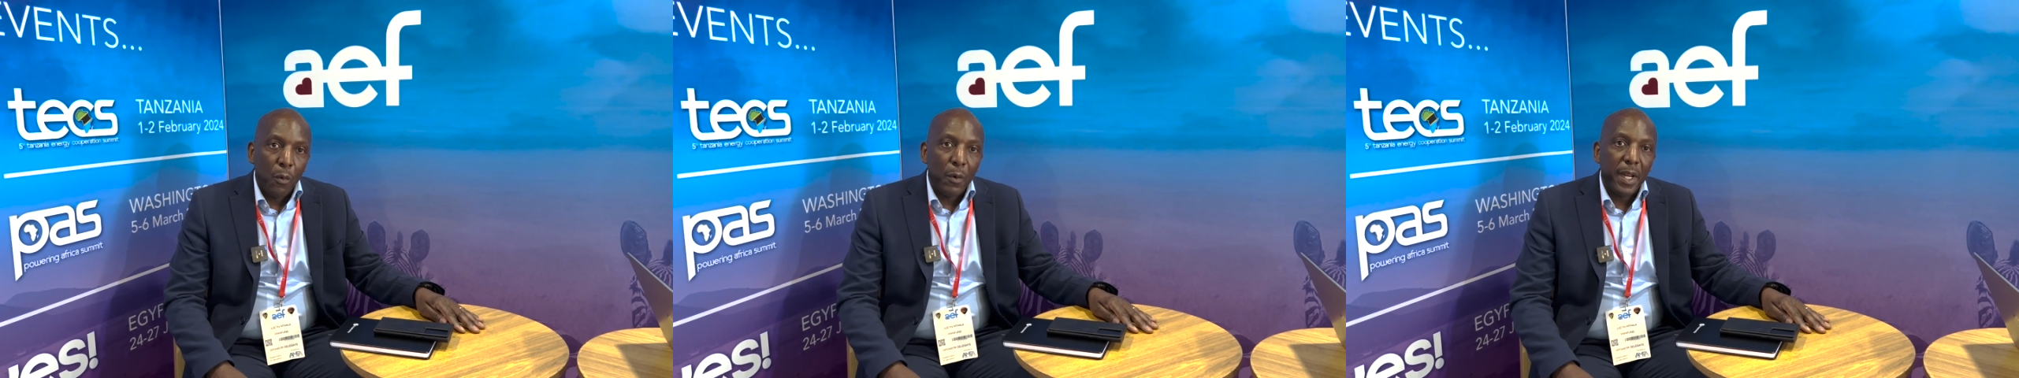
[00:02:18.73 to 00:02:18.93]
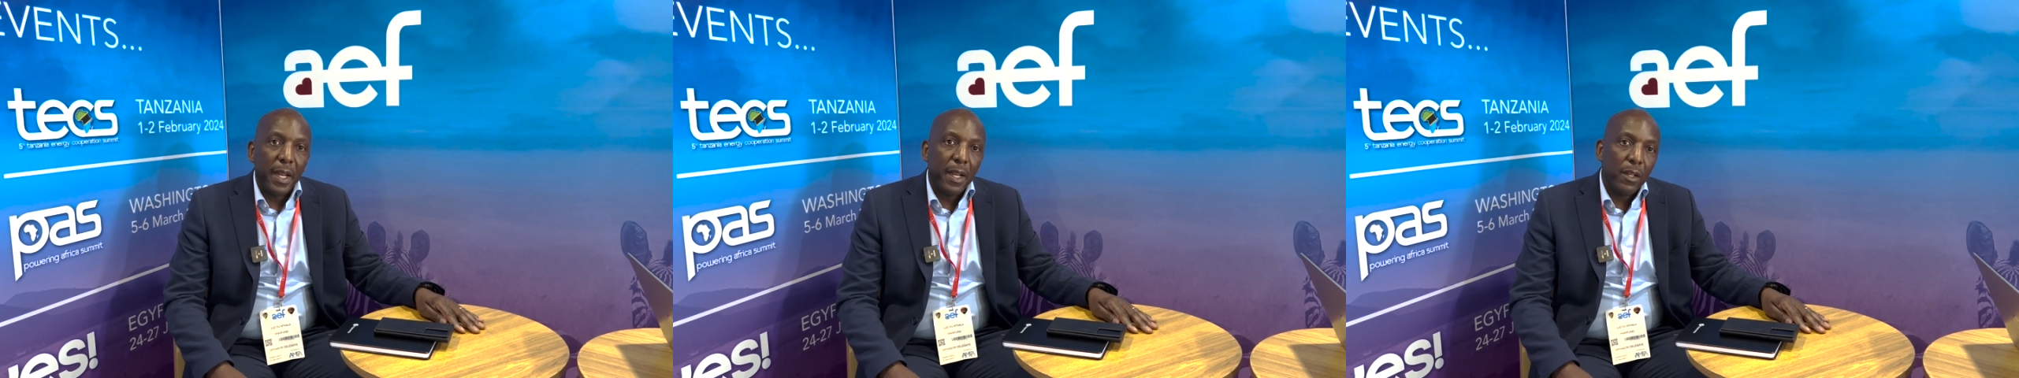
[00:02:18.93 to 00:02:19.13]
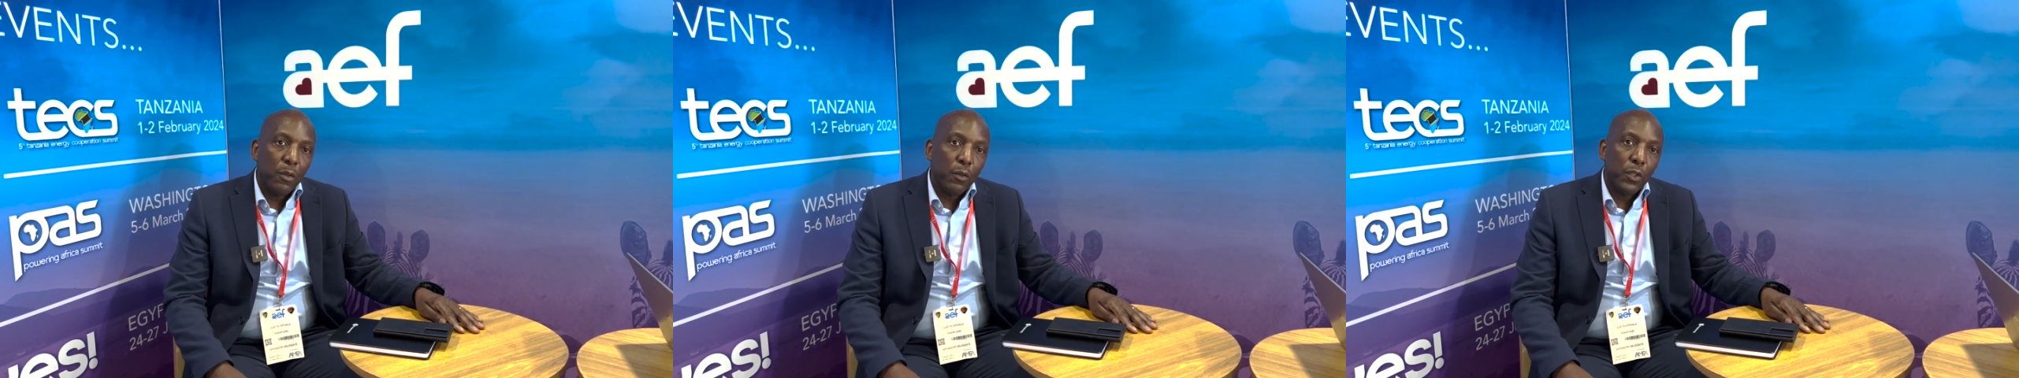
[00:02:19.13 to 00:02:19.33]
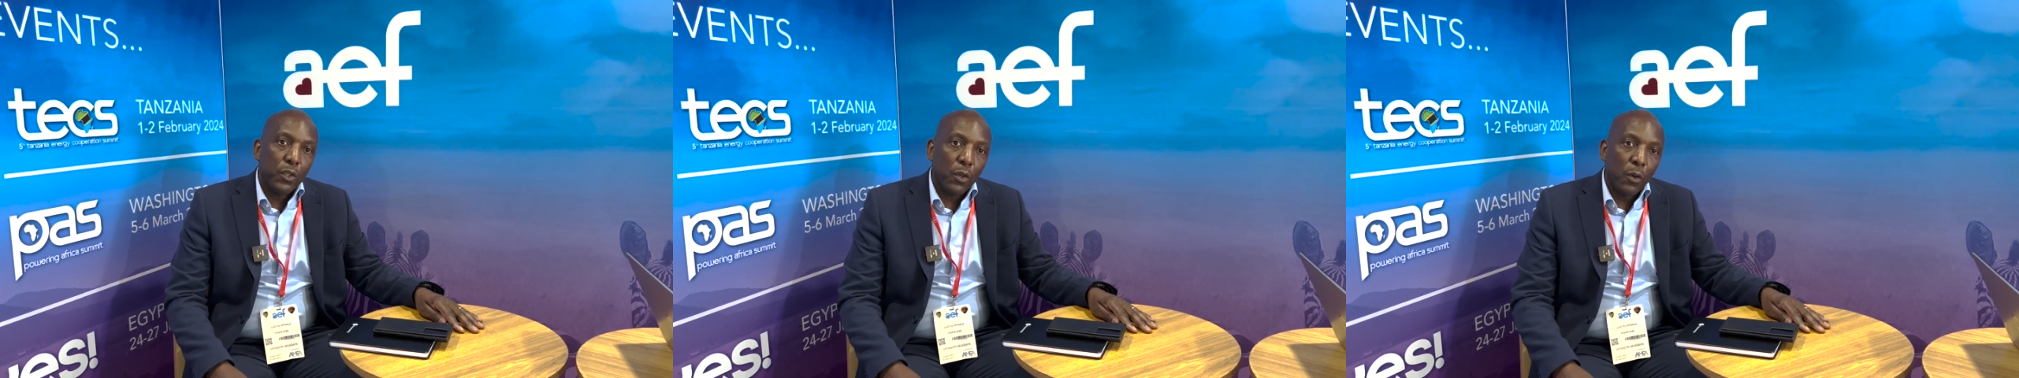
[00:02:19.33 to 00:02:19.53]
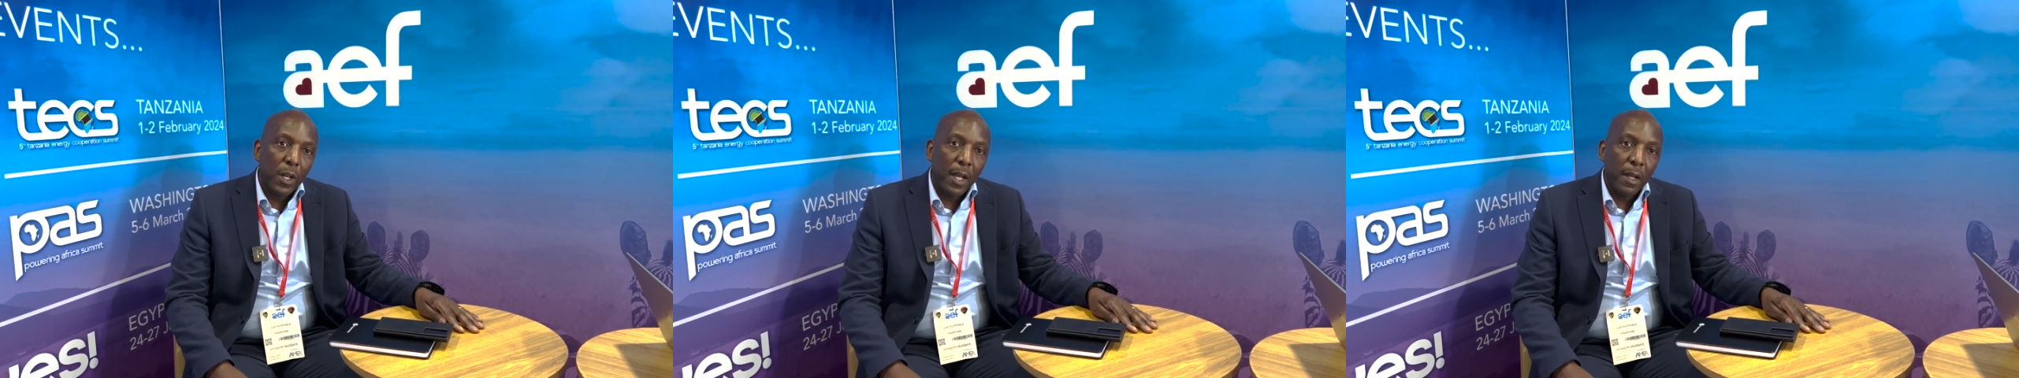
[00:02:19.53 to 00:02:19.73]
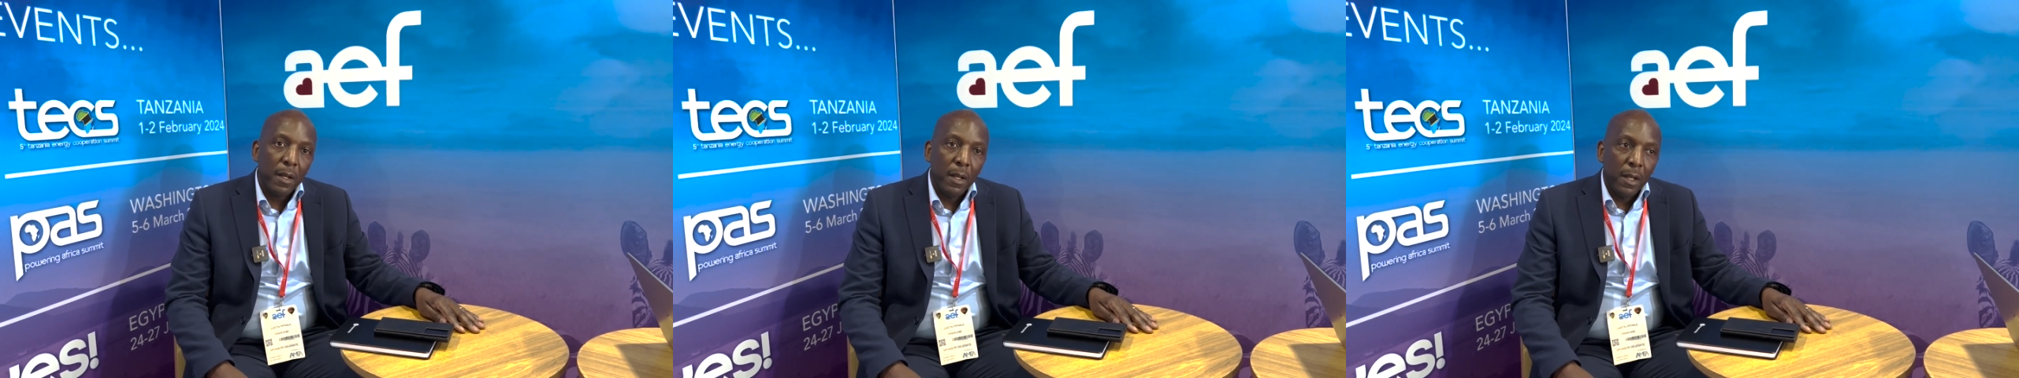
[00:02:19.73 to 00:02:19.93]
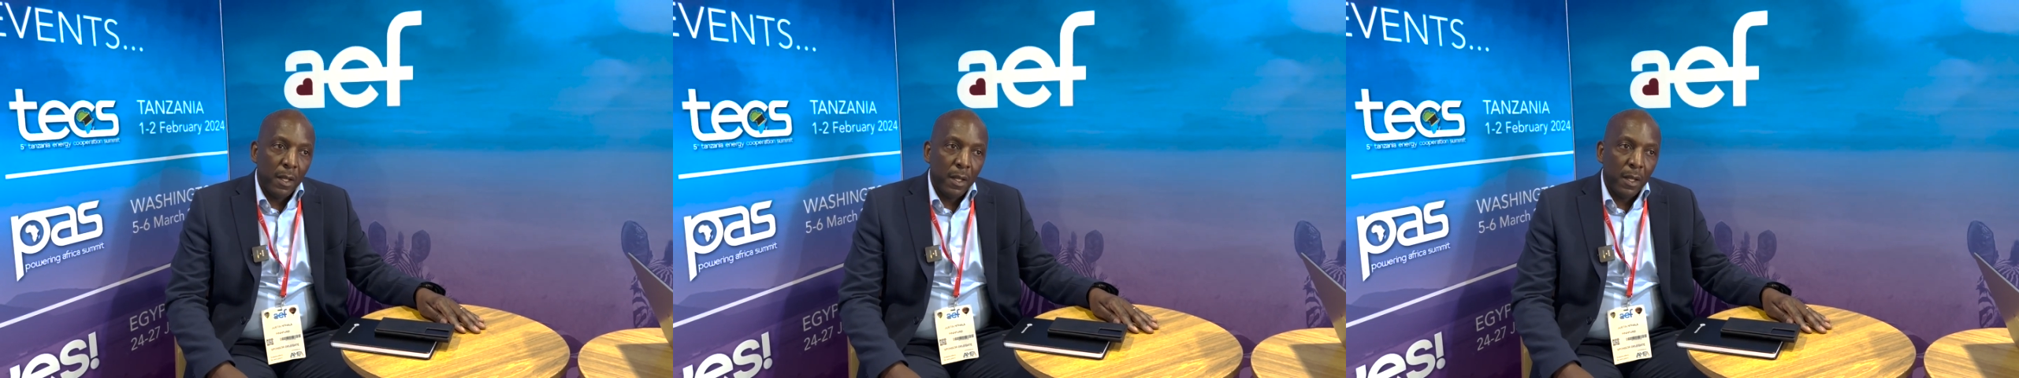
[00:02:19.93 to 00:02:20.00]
we can do solar,